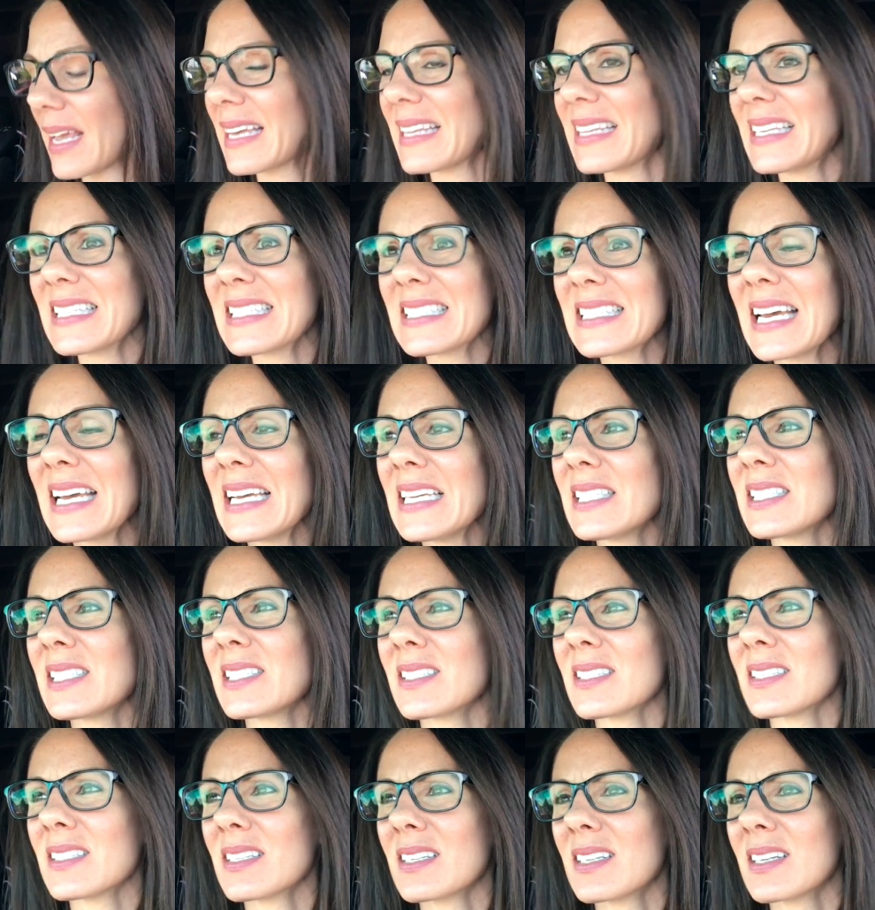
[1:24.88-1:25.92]
This
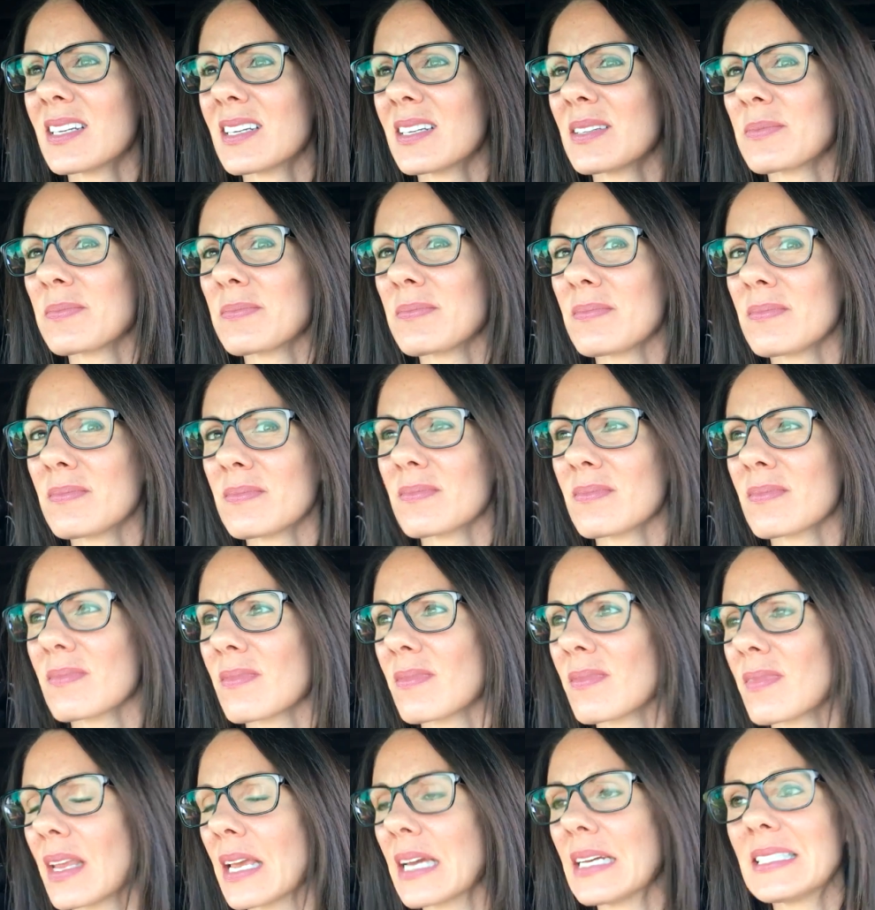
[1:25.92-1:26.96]
taste,
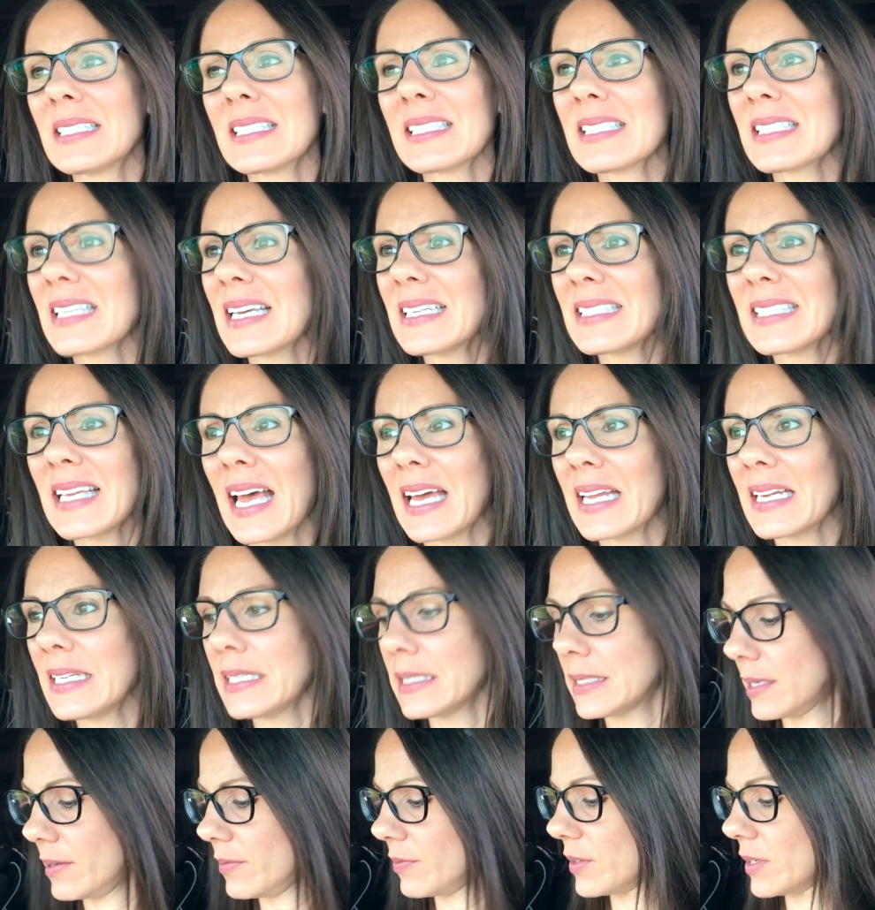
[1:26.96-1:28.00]
it doesn't taste any
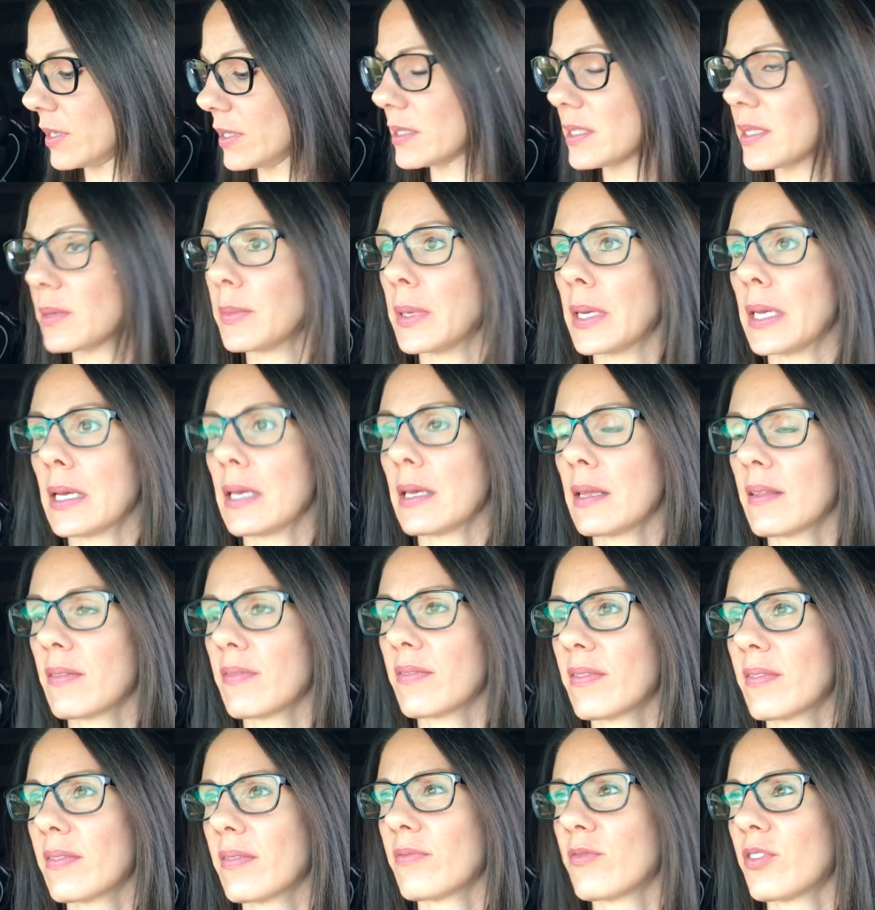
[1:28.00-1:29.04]
different to me
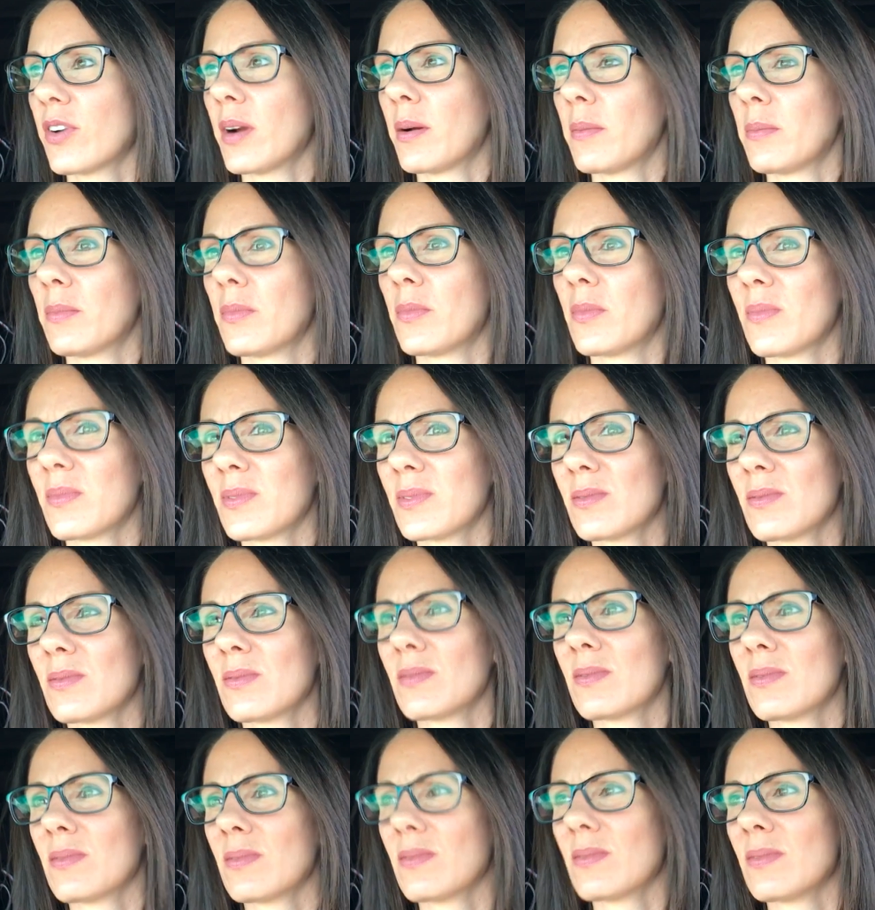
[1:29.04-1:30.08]

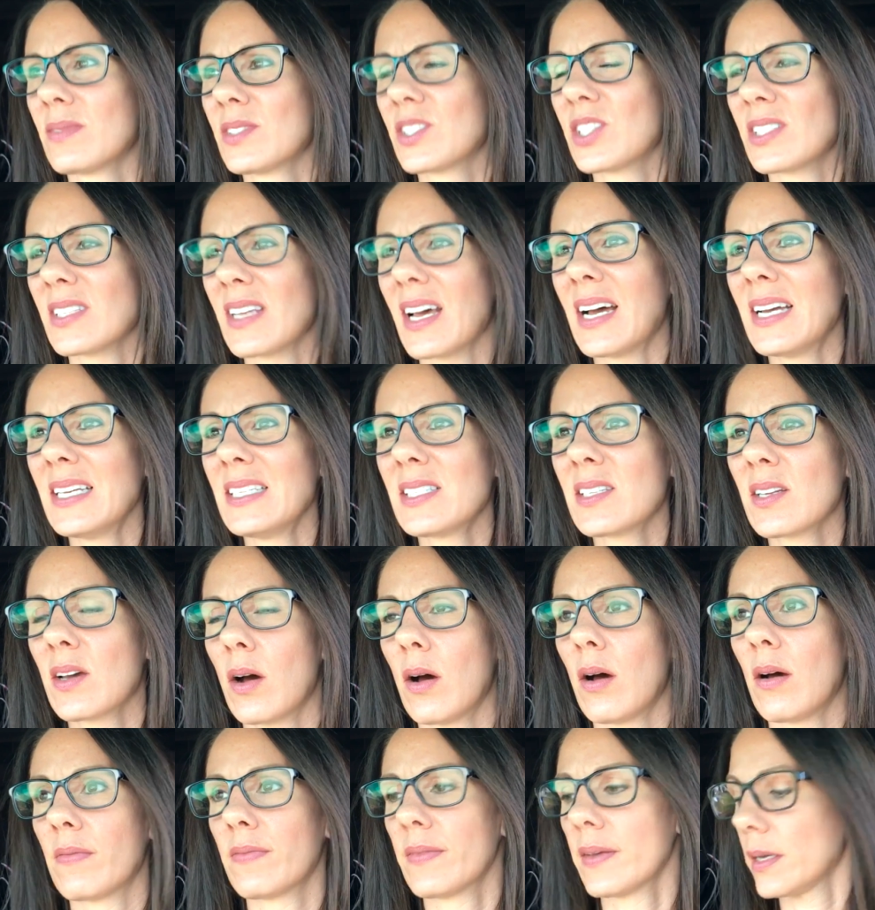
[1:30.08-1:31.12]
from just iced
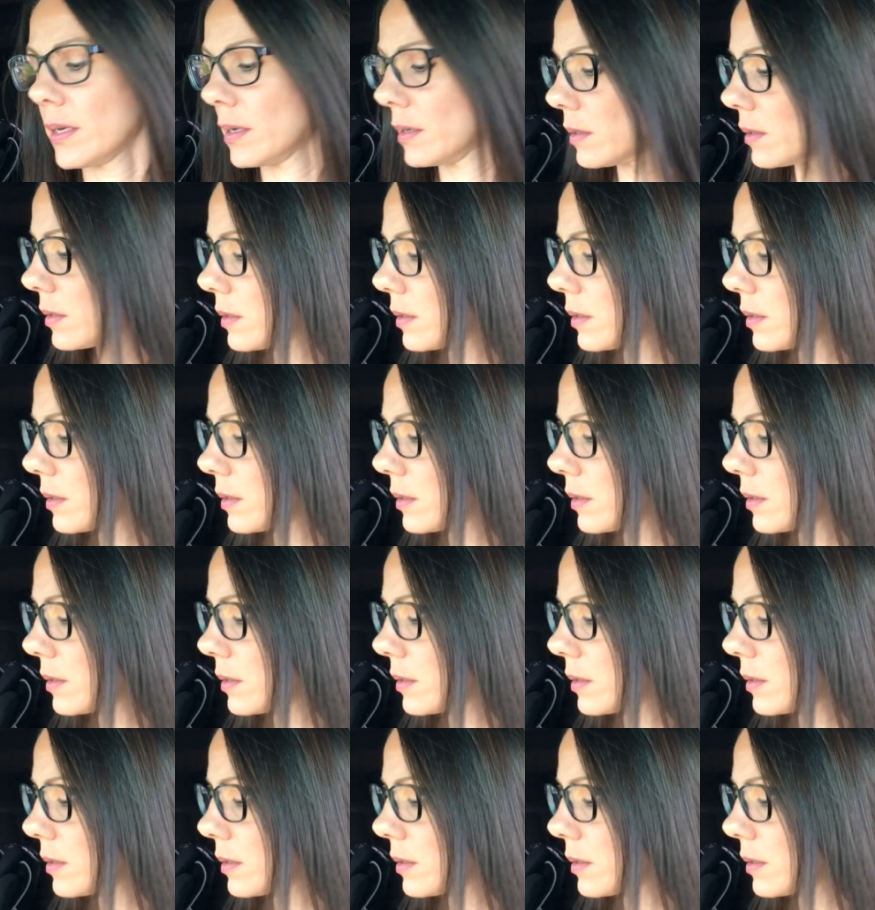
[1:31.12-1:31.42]
coffee.